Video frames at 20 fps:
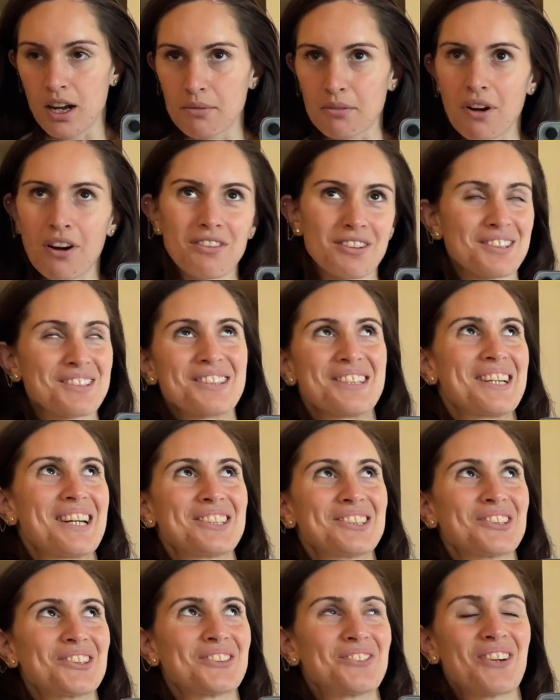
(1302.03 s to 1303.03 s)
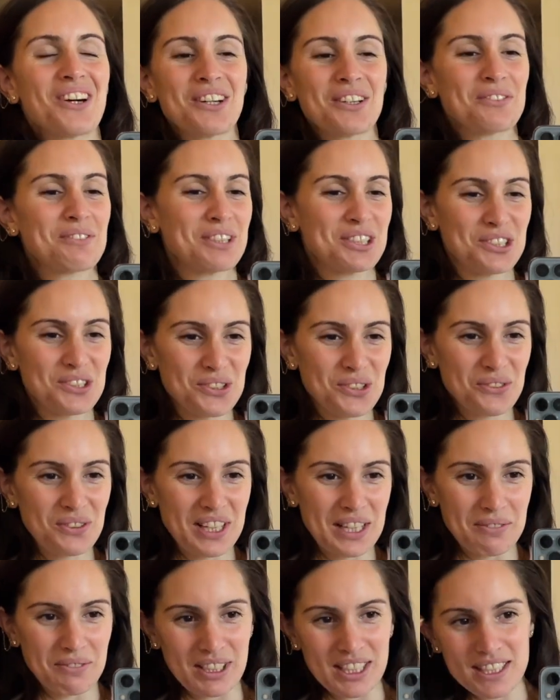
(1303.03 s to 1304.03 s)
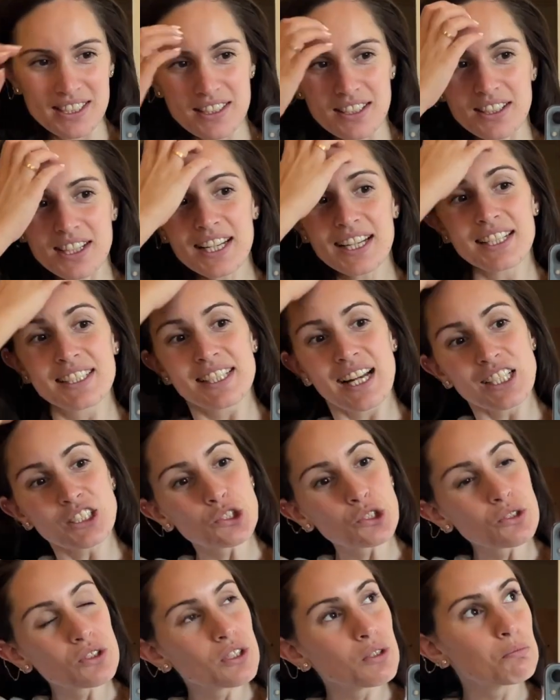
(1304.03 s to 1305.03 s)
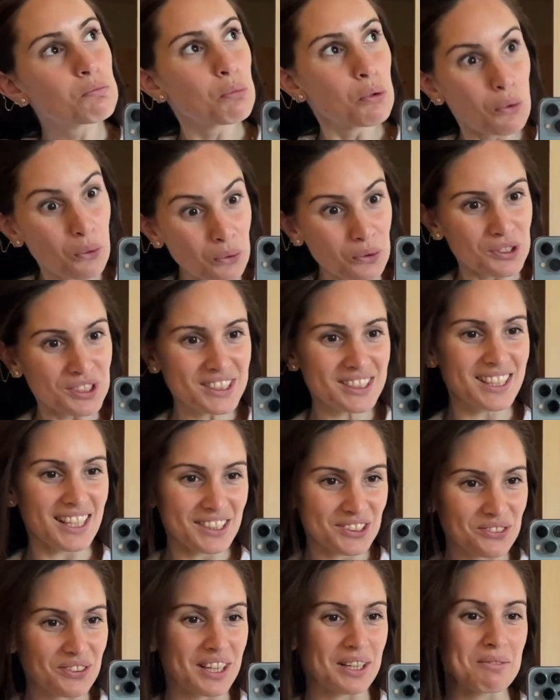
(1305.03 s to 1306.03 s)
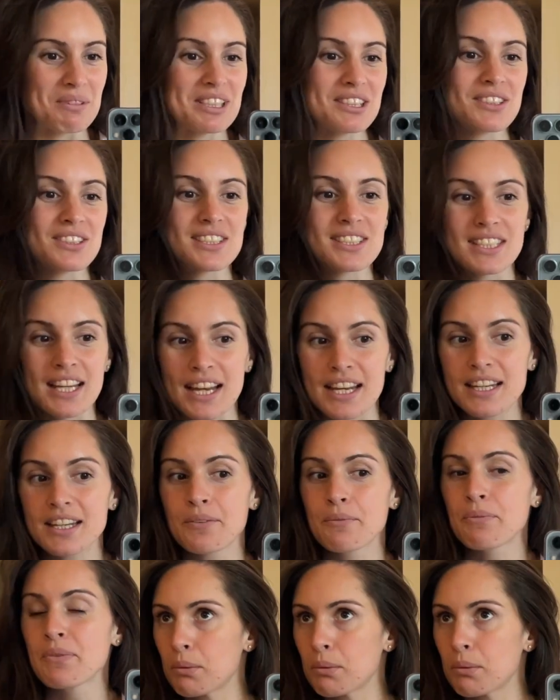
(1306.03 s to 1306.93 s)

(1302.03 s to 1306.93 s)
Obviously natural water, but you know what I mean. They're like natural pools. That's what I meant to say.